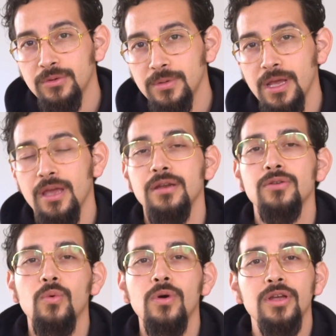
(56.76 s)

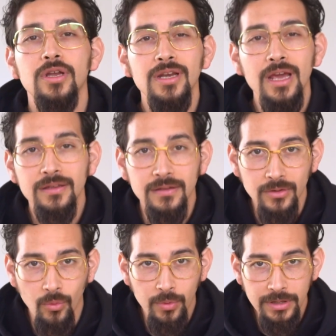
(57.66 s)
created or
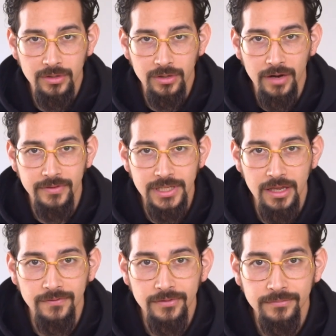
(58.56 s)
connected with your Klever
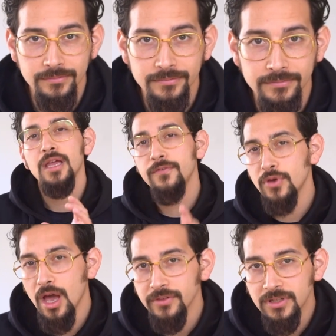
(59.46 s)
Safe. If
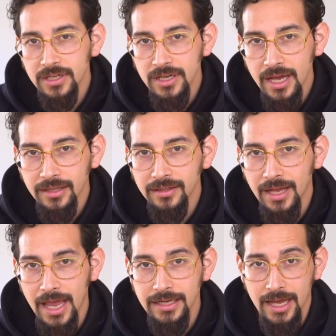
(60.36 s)
you haven't
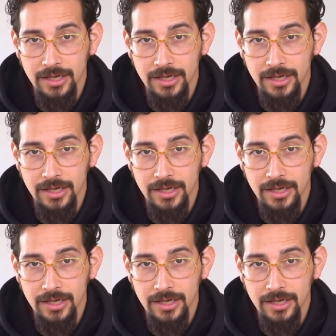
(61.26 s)
connected any